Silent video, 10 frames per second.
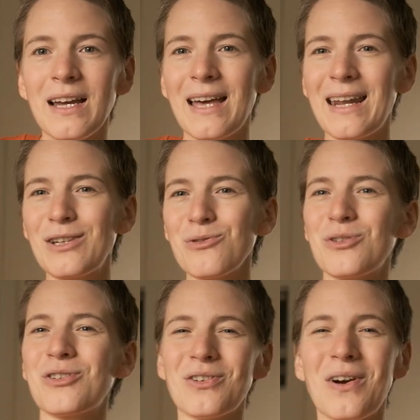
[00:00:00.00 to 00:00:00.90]
And I do
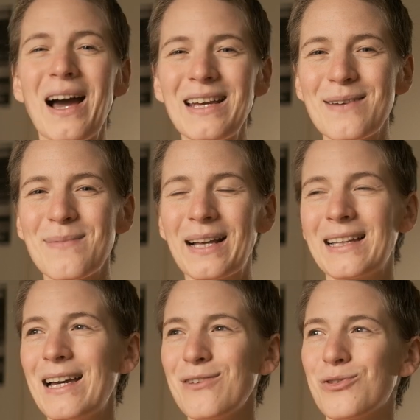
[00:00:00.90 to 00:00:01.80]
try in my
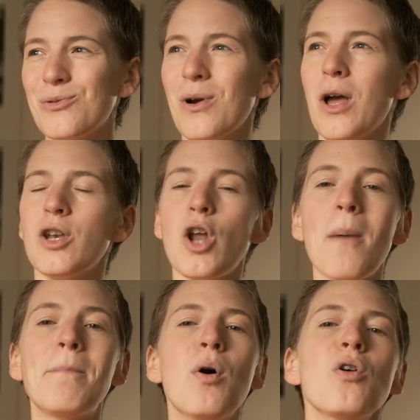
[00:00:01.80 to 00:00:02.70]
life to
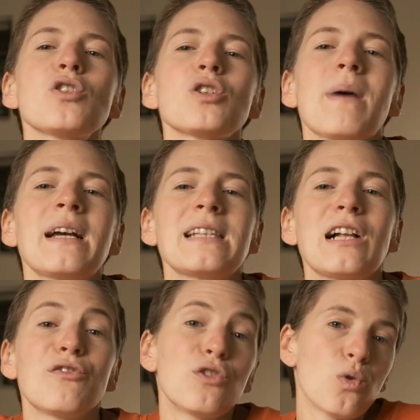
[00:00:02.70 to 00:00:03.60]
not push
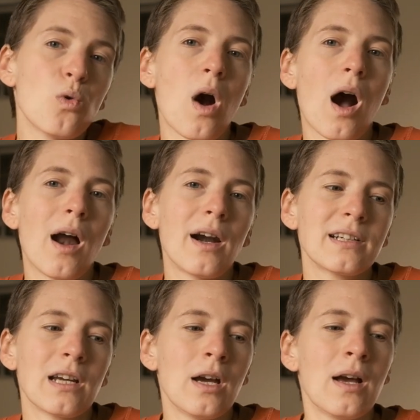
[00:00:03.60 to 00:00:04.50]
myself too
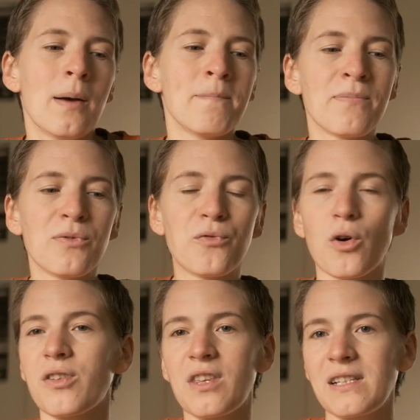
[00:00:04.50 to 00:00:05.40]
hard
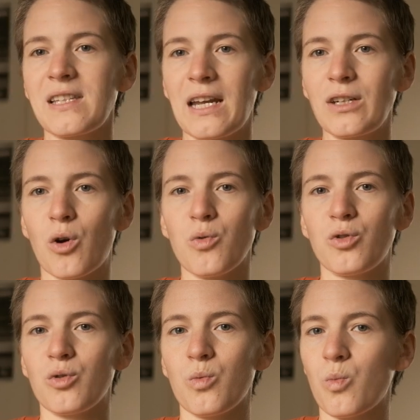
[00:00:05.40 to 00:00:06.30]
for things that I
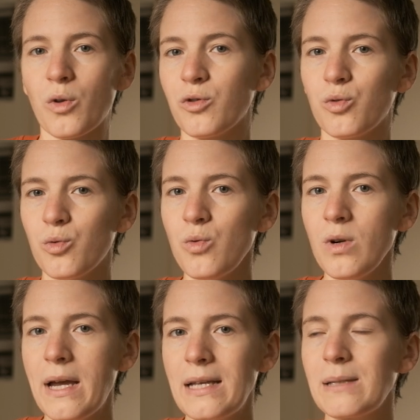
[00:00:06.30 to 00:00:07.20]
don't want to
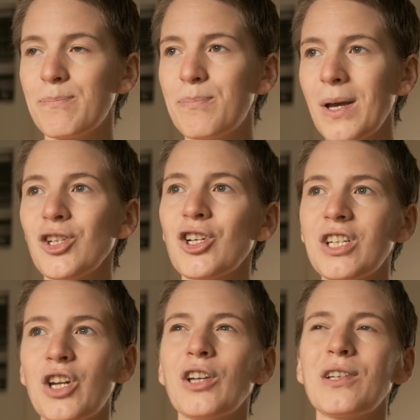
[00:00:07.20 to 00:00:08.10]
do,
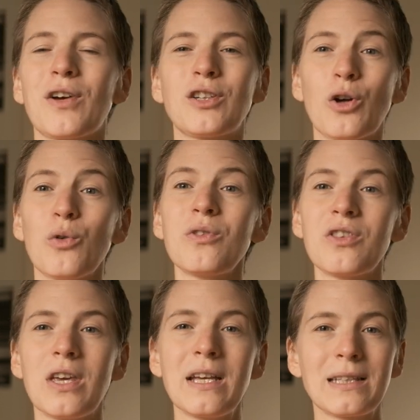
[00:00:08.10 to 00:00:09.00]
especially not if I
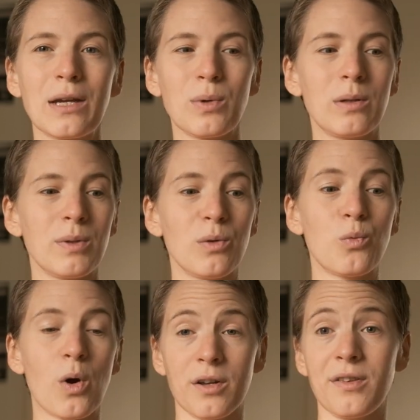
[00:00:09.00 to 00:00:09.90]
don't think they will be
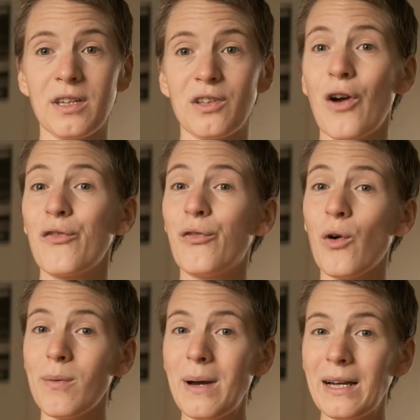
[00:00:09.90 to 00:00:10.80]
worth it
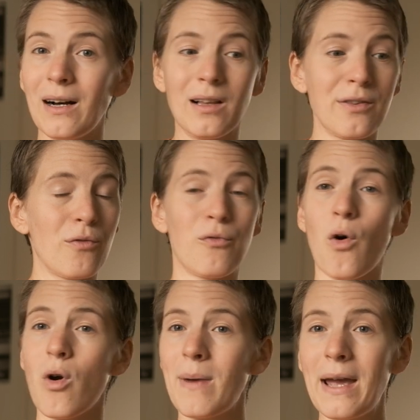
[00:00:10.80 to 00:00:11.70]
for my health,
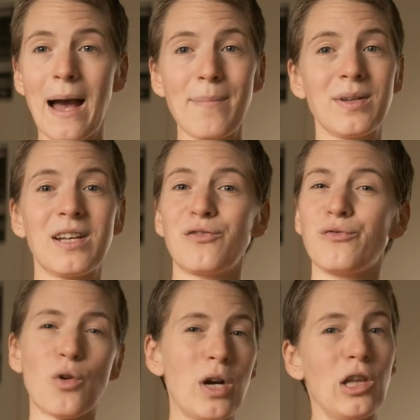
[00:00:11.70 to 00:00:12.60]
for my happiness,
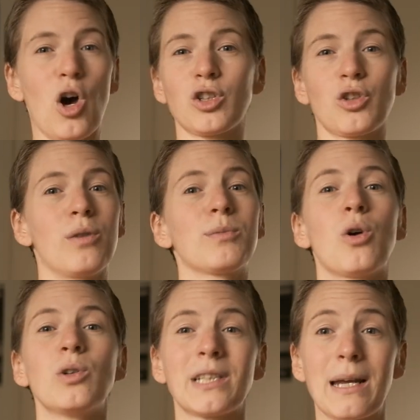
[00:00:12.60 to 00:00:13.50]
for a long-term
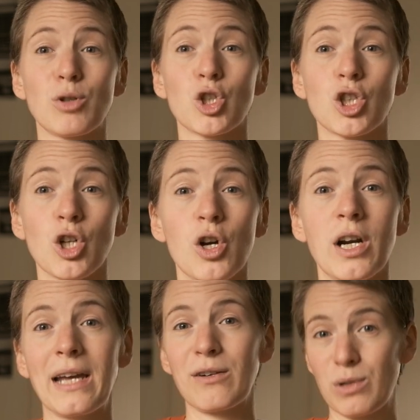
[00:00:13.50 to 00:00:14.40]
goal that I'm
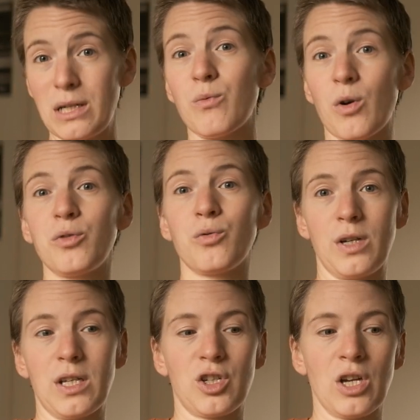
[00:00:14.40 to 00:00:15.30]
sure I really want to
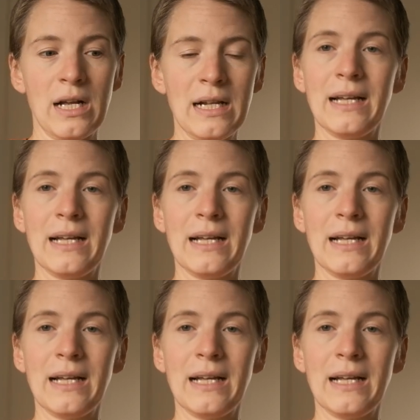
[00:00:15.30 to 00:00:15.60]
reach.